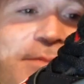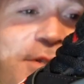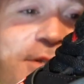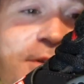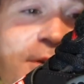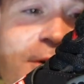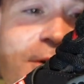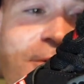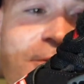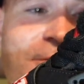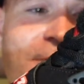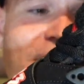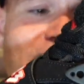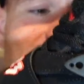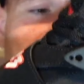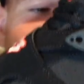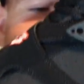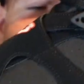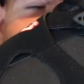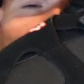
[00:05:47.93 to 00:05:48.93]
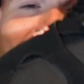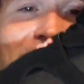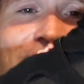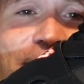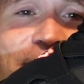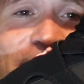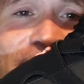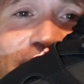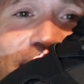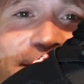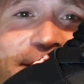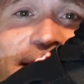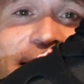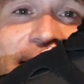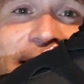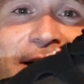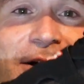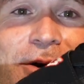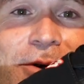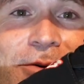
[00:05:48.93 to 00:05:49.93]
so happy that
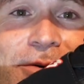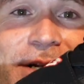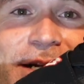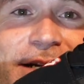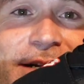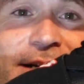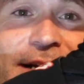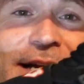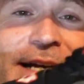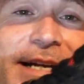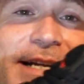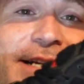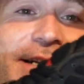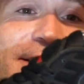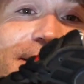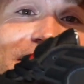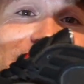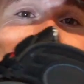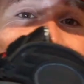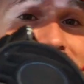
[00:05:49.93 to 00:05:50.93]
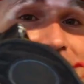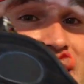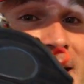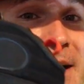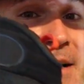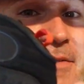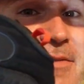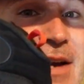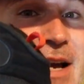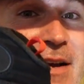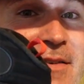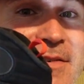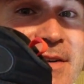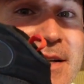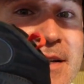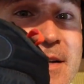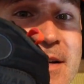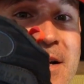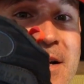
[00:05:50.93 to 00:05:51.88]
I own it. It is kind of heavy,